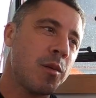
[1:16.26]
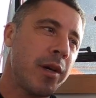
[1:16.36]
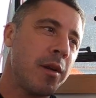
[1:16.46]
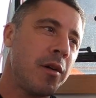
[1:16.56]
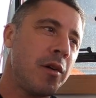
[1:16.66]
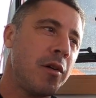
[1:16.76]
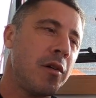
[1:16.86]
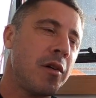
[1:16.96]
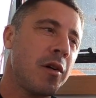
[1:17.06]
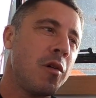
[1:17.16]
quite a,
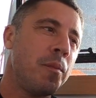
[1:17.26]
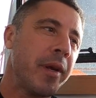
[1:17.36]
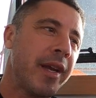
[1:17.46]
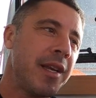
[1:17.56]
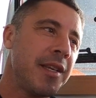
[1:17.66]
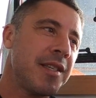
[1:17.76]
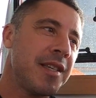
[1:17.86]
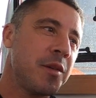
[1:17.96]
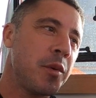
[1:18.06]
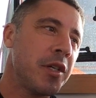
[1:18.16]
a complicated
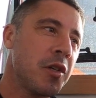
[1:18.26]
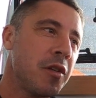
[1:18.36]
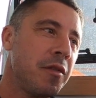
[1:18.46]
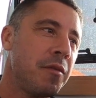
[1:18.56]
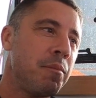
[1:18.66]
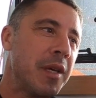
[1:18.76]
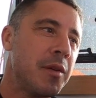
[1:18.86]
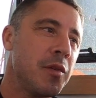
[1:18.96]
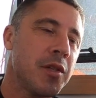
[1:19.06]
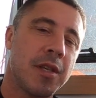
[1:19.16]
situation
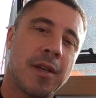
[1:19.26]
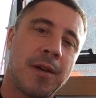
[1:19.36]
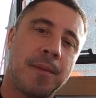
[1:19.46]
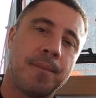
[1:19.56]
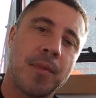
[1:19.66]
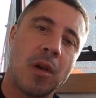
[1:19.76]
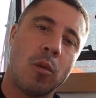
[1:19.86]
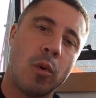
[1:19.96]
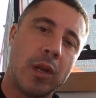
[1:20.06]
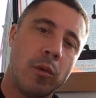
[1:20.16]
because um,
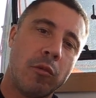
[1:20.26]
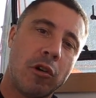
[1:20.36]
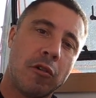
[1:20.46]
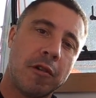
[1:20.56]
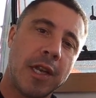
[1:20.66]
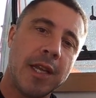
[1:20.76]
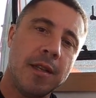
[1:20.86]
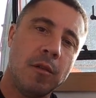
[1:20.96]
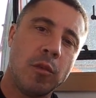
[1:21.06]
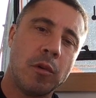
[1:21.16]
when we were on
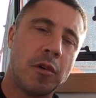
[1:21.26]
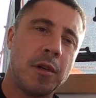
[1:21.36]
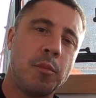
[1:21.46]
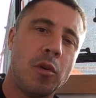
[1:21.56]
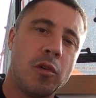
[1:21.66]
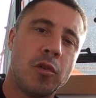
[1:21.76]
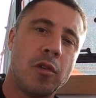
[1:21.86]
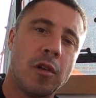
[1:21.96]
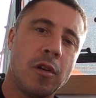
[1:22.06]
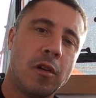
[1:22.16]
land we were able to
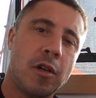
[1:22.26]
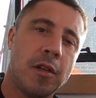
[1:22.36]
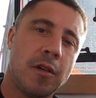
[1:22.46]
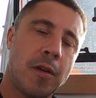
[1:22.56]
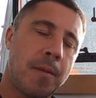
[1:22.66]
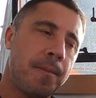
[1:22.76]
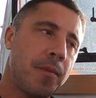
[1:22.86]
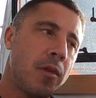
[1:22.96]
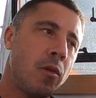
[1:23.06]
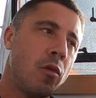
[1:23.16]
download
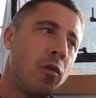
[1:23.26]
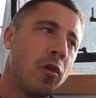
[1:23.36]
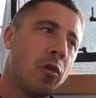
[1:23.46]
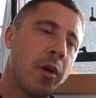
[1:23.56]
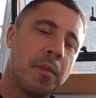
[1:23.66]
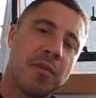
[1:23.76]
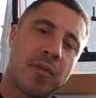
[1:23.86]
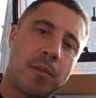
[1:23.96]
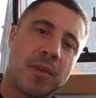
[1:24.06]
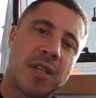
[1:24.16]
um, all the grids
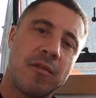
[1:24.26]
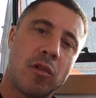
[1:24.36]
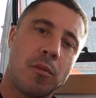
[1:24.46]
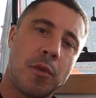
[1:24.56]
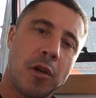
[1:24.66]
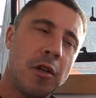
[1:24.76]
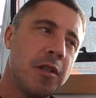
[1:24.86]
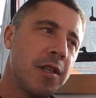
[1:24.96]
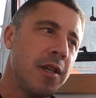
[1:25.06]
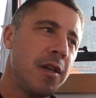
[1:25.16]
from several
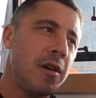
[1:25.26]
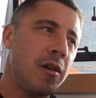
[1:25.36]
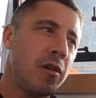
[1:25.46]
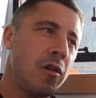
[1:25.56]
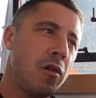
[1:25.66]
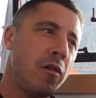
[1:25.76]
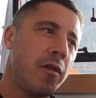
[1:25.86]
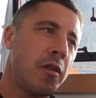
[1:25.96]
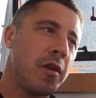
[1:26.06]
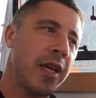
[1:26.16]
models uh,
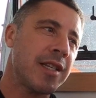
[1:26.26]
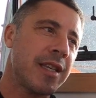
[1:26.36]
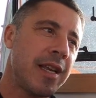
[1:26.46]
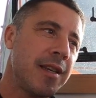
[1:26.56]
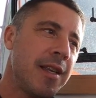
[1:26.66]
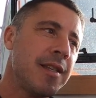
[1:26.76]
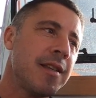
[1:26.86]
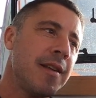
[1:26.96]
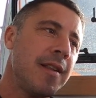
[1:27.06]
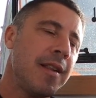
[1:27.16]
over the next 10
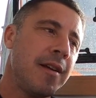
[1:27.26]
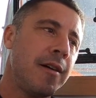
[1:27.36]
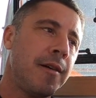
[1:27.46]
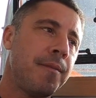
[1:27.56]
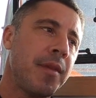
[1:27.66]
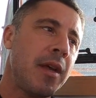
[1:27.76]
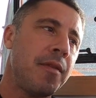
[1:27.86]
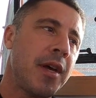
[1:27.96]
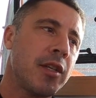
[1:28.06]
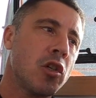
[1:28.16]
days um,
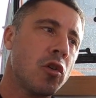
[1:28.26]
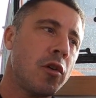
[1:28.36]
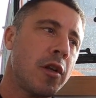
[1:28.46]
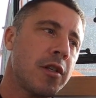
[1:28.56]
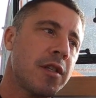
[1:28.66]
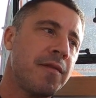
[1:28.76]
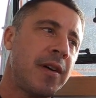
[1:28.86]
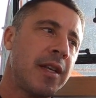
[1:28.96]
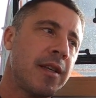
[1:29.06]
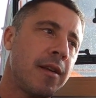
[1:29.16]
and that showed us
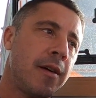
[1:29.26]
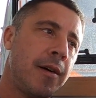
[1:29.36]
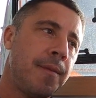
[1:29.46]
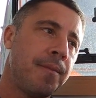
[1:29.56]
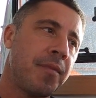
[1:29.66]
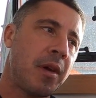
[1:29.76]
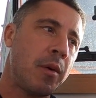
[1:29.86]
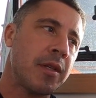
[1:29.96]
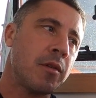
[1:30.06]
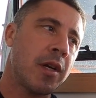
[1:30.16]
that um, there
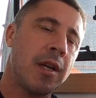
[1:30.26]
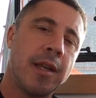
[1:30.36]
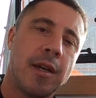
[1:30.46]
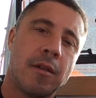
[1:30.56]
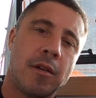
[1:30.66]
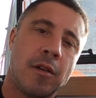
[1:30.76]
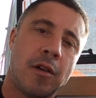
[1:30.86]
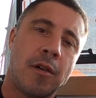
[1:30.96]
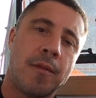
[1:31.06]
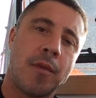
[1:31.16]
was a clear
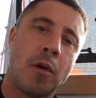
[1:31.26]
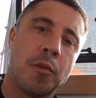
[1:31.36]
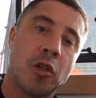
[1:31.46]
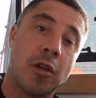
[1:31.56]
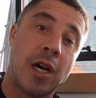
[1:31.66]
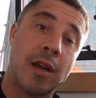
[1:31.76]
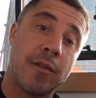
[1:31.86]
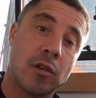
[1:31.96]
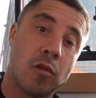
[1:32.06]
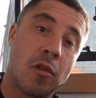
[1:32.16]
uh, option
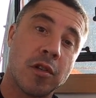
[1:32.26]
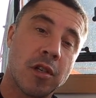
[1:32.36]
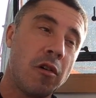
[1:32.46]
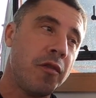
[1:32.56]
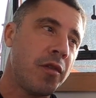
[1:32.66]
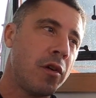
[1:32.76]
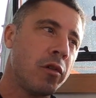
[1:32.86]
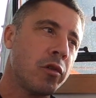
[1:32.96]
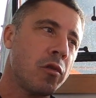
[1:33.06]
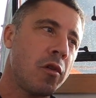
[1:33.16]
either to the south
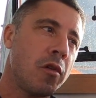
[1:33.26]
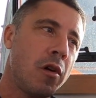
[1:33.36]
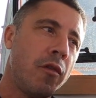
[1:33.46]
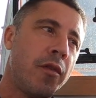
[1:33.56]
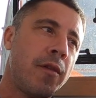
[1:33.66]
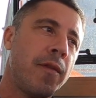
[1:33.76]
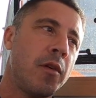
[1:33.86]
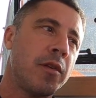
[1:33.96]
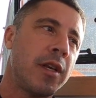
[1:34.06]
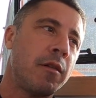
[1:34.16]
or to the north of
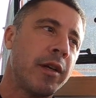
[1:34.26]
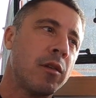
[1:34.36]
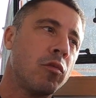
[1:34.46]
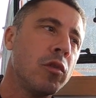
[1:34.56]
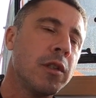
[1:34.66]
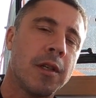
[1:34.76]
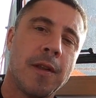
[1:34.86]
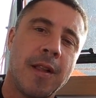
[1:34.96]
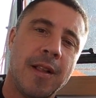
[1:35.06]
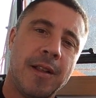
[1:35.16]
the direct route
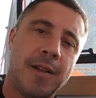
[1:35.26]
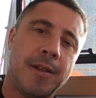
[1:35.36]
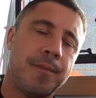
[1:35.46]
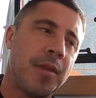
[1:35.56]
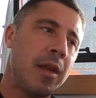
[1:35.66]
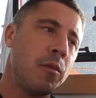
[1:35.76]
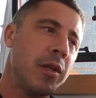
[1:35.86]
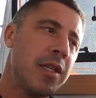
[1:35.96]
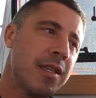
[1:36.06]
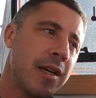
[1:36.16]
um, and we
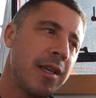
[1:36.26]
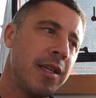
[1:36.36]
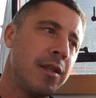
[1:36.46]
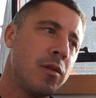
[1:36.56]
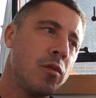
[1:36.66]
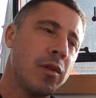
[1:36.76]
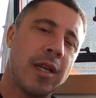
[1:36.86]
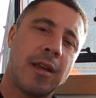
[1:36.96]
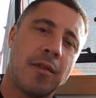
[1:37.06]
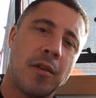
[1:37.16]
decided to
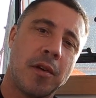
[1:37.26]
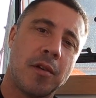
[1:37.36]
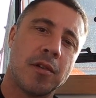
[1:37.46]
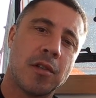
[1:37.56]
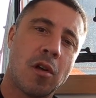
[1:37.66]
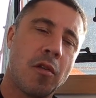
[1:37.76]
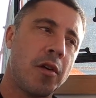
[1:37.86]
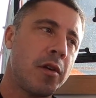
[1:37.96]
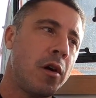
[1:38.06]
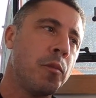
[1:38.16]
take the
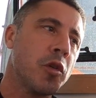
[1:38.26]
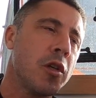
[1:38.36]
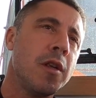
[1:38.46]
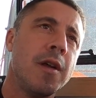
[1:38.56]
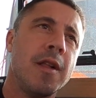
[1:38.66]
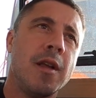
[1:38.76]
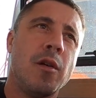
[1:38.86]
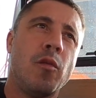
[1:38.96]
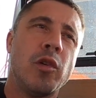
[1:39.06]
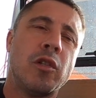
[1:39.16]
southern option
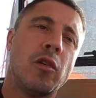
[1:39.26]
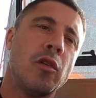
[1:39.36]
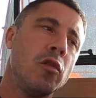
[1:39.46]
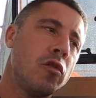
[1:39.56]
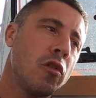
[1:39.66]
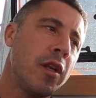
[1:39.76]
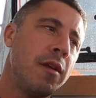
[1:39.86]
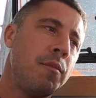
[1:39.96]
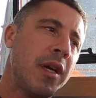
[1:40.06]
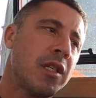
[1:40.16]
which
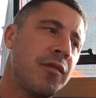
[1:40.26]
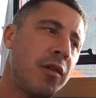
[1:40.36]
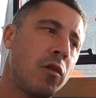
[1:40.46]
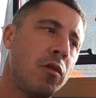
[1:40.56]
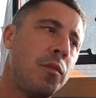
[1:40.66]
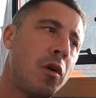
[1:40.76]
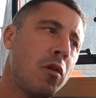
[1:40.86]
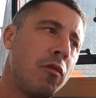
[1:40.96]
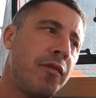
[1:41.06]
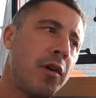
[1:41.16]
usually makes for a more
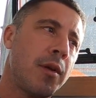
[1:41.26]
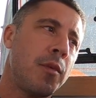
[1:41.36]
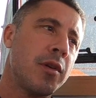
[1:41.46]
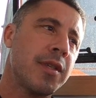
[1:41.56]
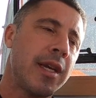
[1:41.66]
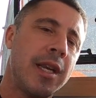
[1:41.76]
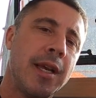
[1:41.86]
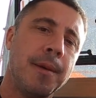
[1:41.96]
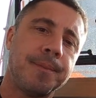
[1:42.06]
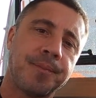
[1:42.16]
comfortable
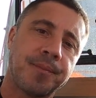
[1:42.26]
sailing